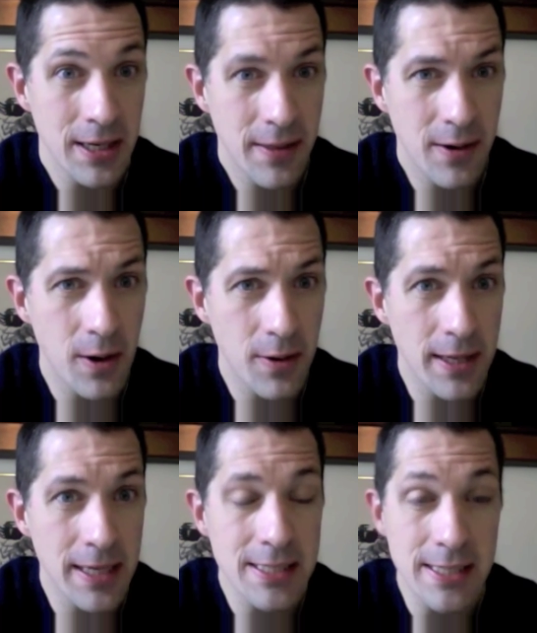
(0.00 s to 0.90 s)
There are
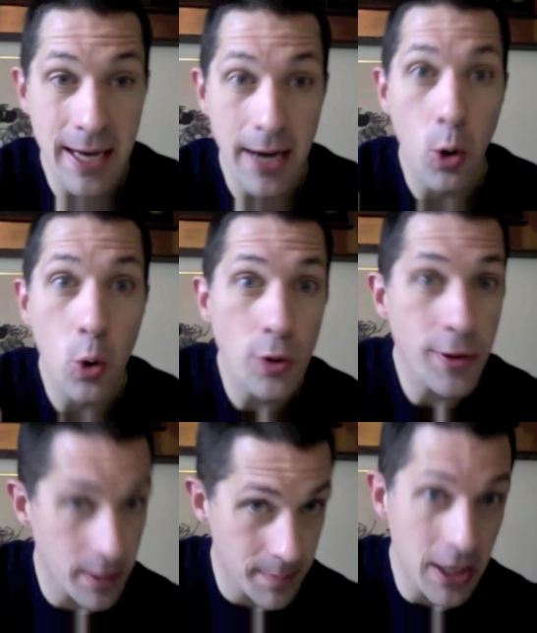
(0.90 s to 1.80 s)
things that I hold
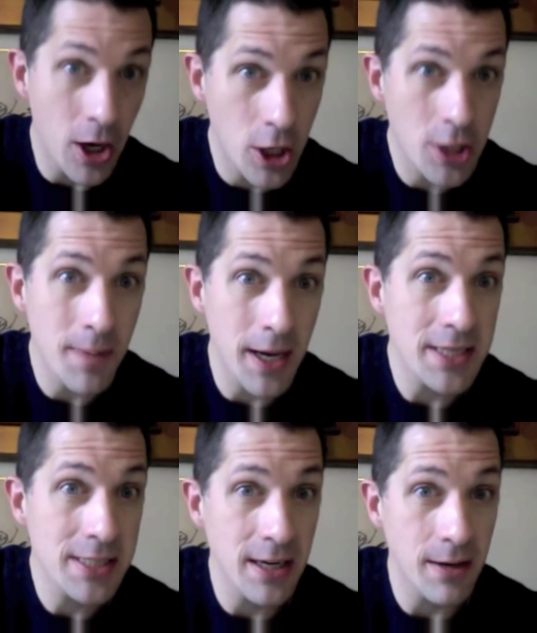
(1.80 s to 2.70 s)
that are beyond
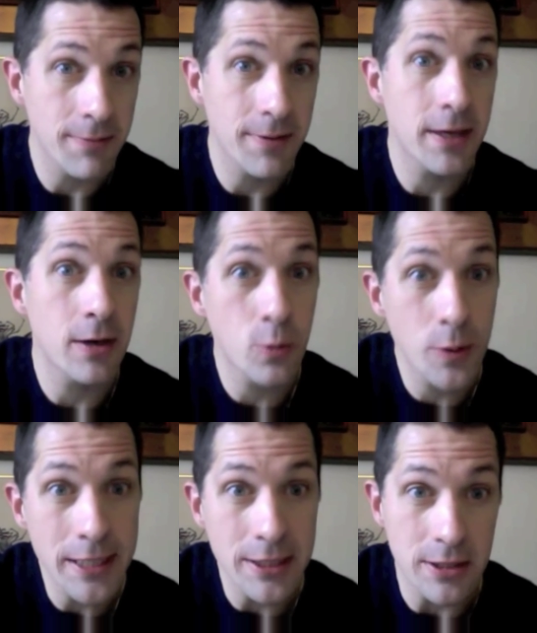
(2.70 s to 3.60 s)
myself, that are
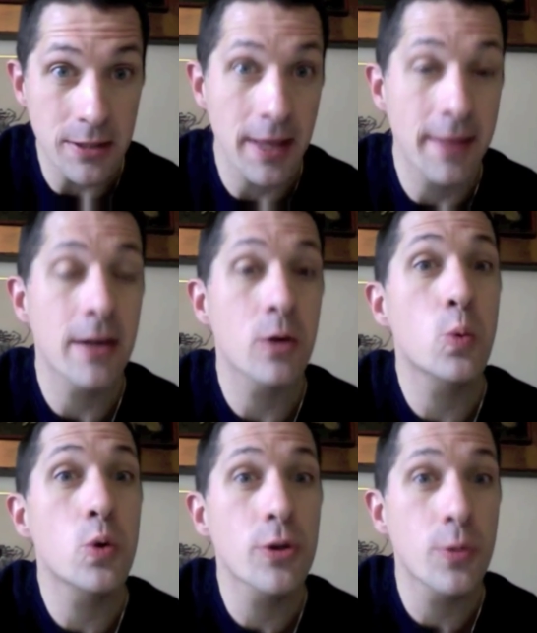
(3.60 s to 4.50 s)
real, and that are
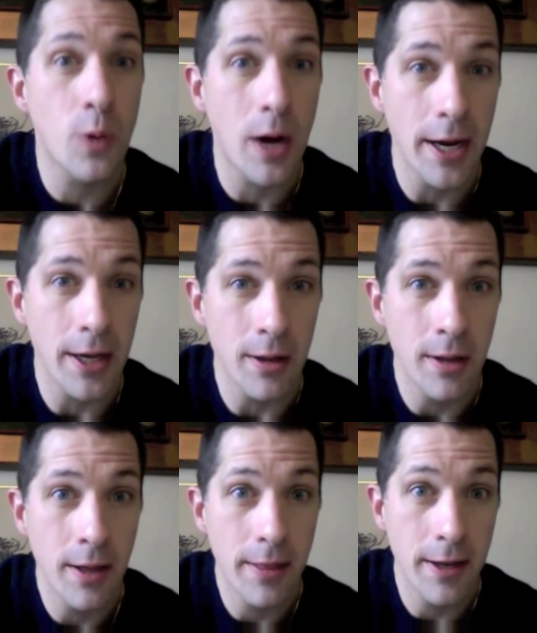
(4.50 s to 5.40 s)
worthwhile,
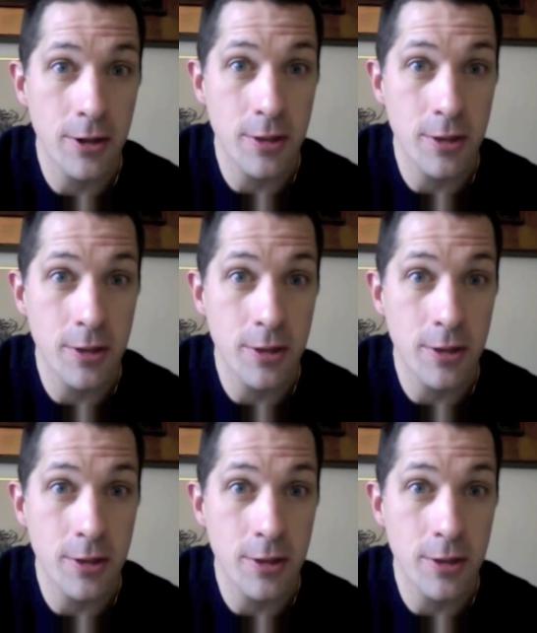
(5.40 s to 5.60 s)
that are to